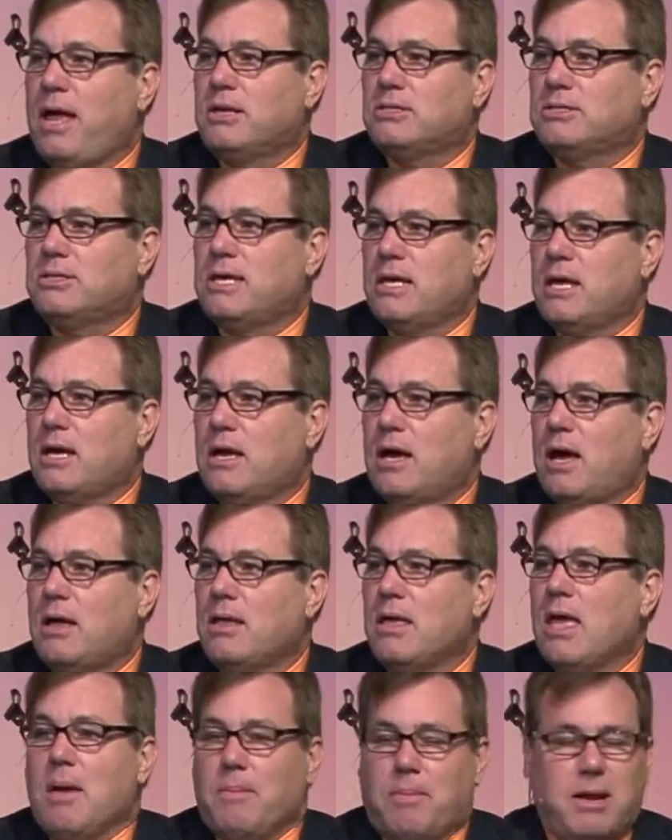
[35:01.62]
and seeking God,
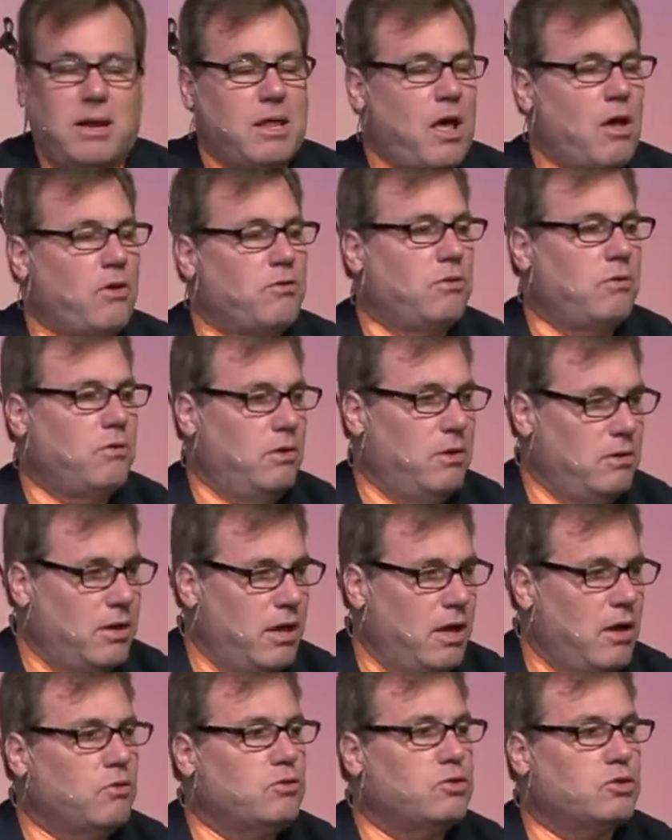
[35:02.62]
but it also
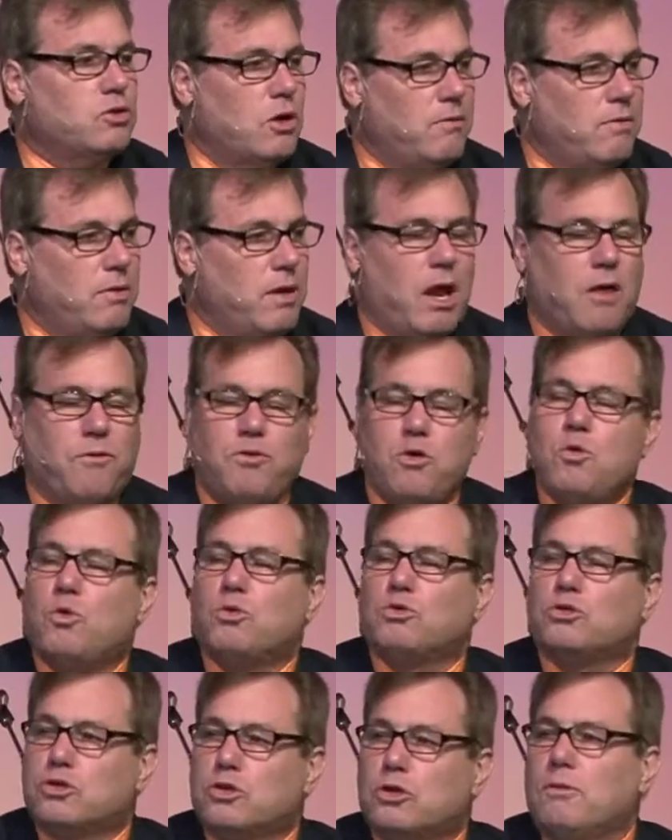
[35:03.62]
entails serving God. If you will
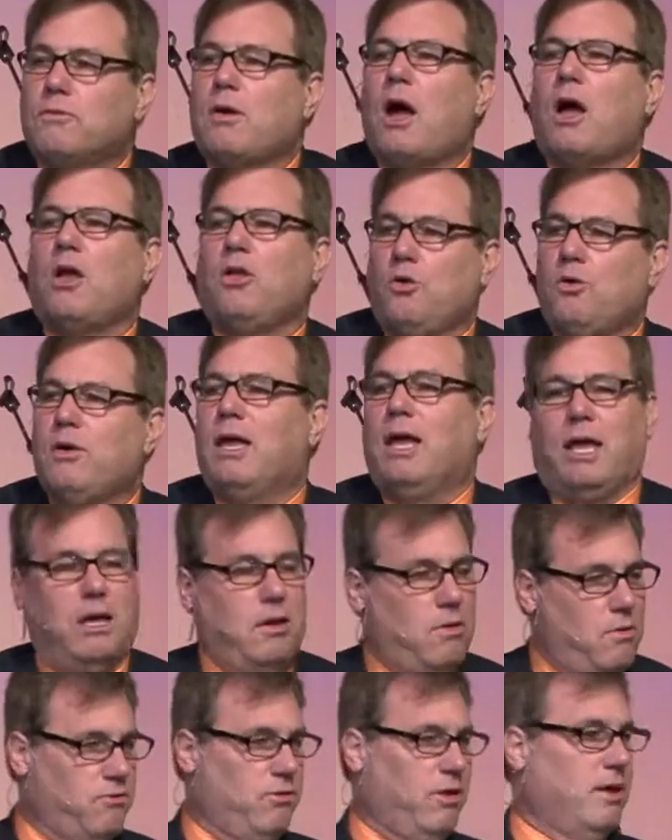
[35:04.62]
serve God, you'll get
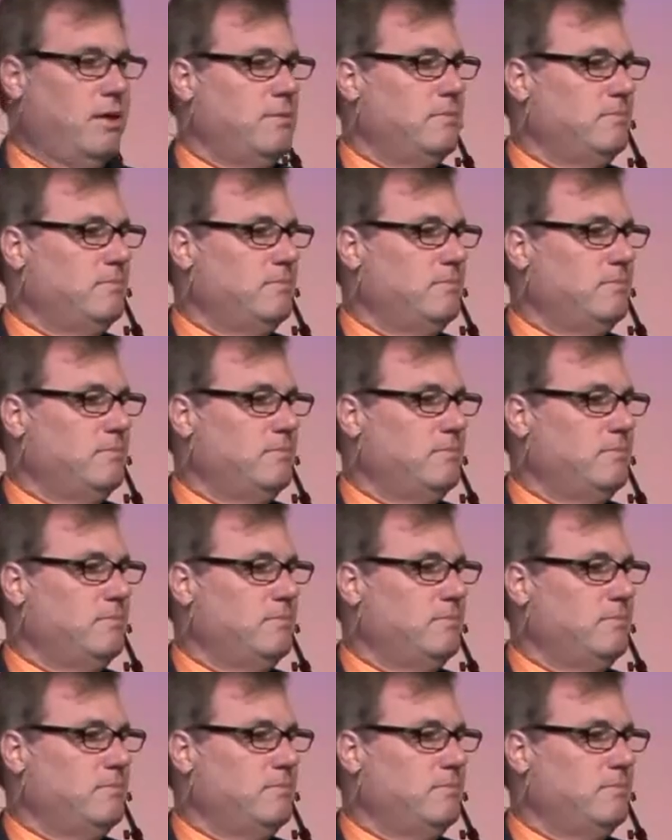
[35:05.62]
energy.